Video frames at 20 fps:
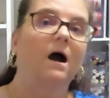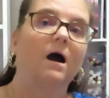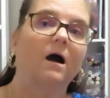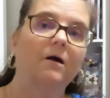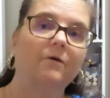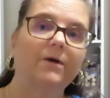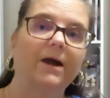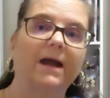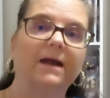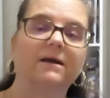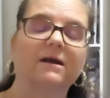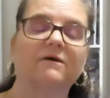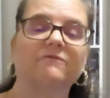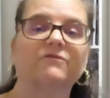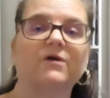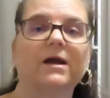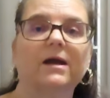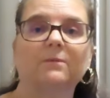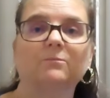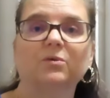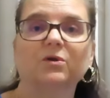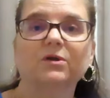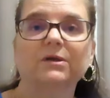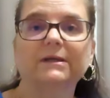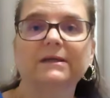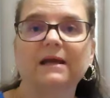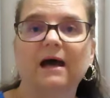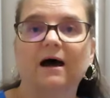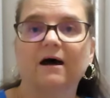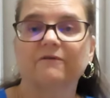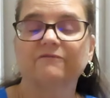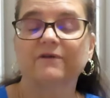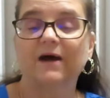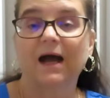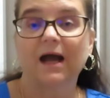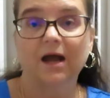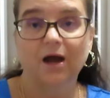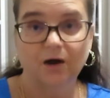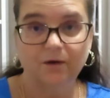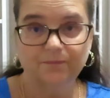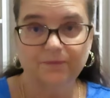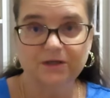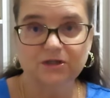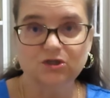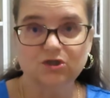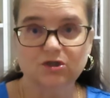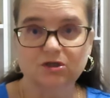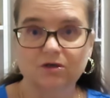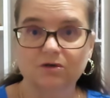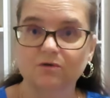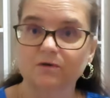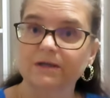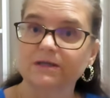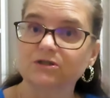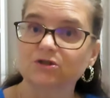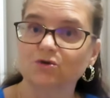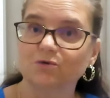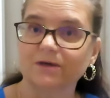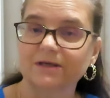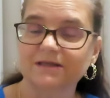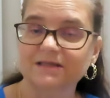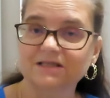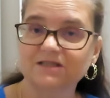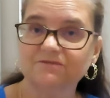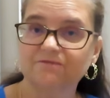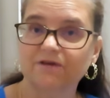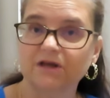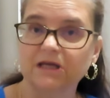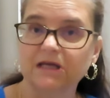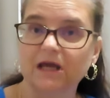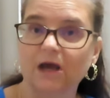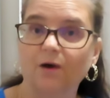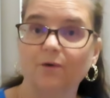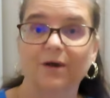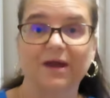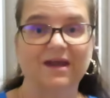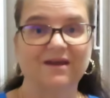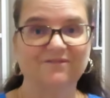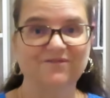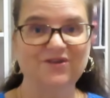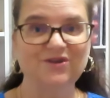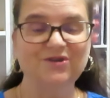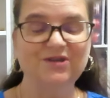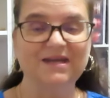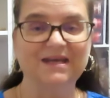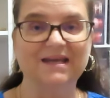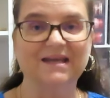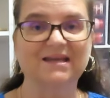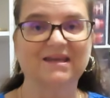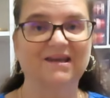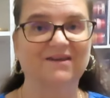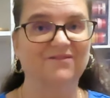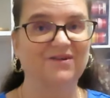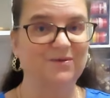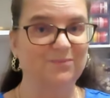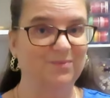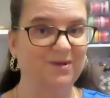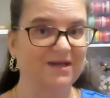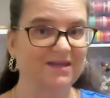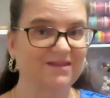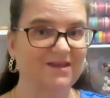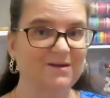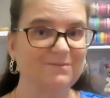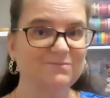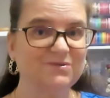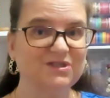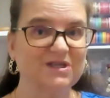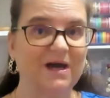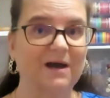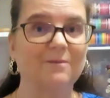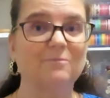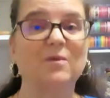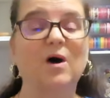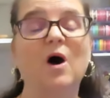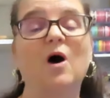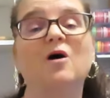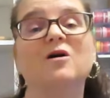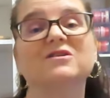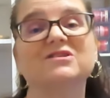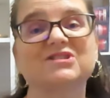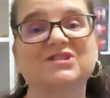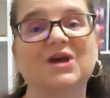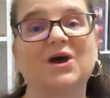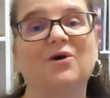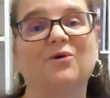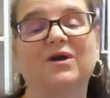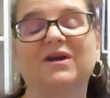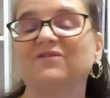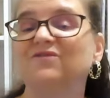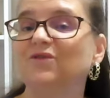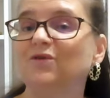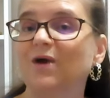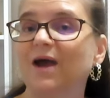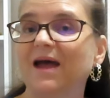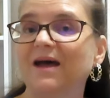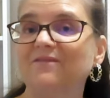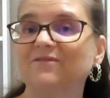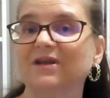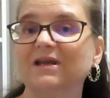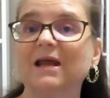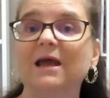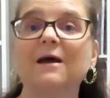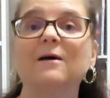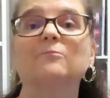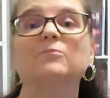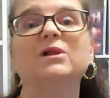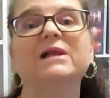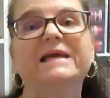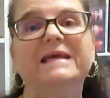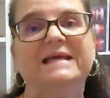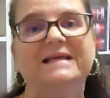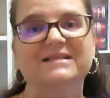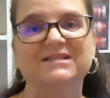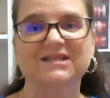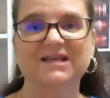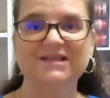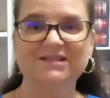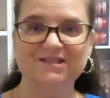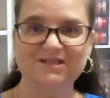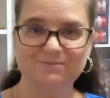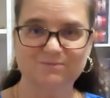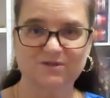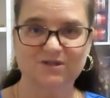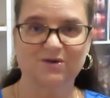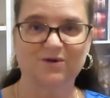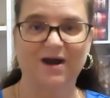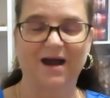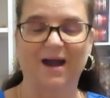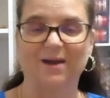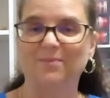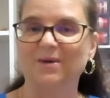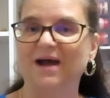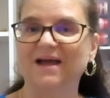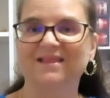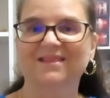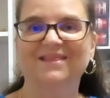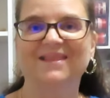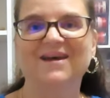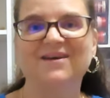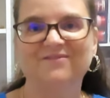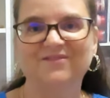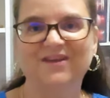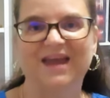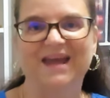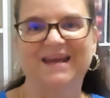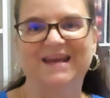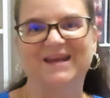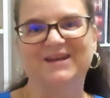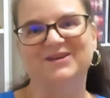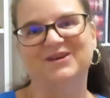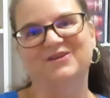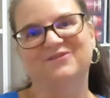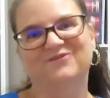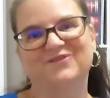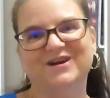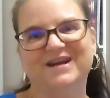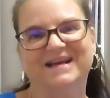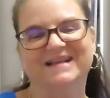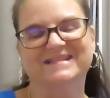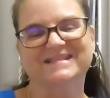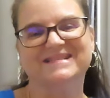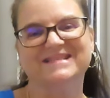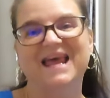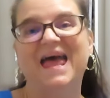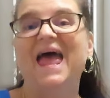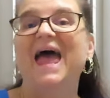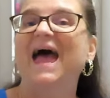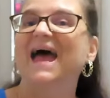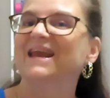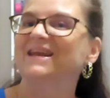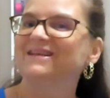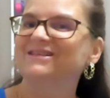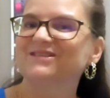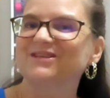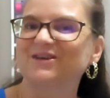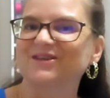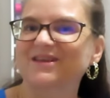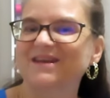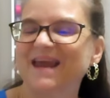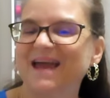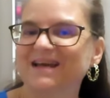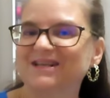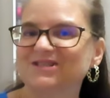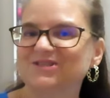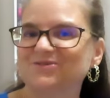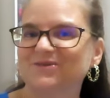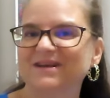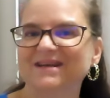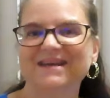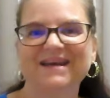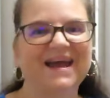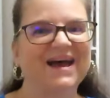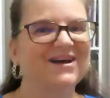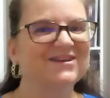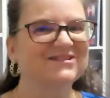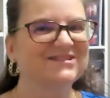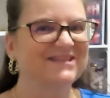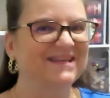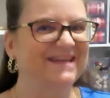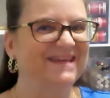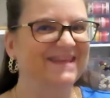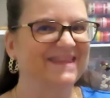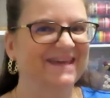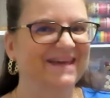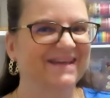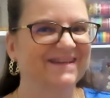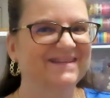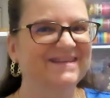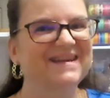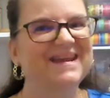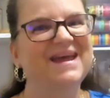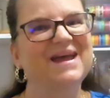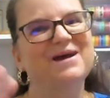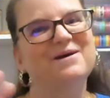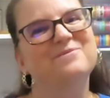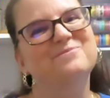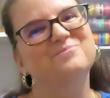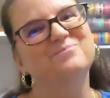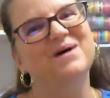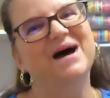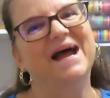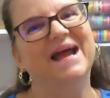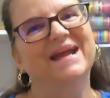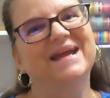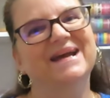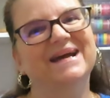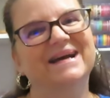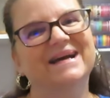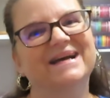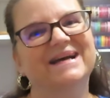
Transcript: Alright, I've rambled enough. I hope that you enjoyed this video. If you did, give it a big thumbs up. Also, if you haven't, please hit subscribe. I love gaining new friends. And until the next one, I'll see you then. Bye.